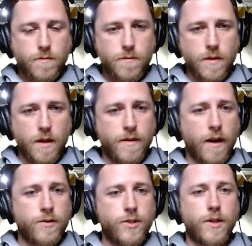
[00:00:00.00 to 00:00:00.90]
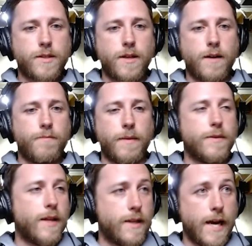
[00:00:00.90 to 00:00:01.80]
They're just people
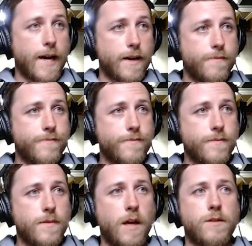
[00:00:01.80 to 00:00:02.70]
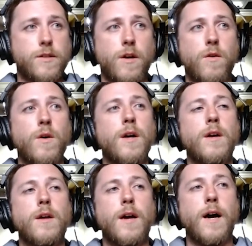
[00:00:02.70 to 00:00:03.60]
that attack. And so
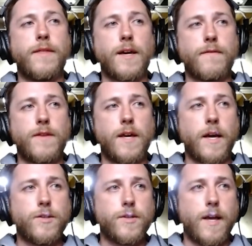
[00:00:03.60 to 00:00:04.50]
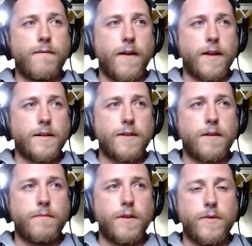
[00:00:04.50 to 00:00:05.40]
I think if the Angels had
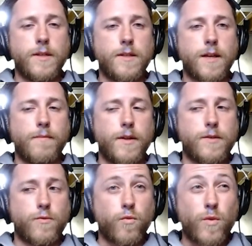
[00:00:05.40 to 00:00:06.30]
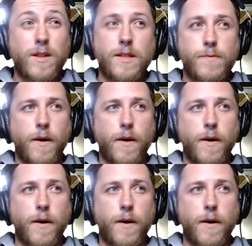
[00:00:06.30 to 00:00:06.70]
Phantasm, you would see Semblance really spike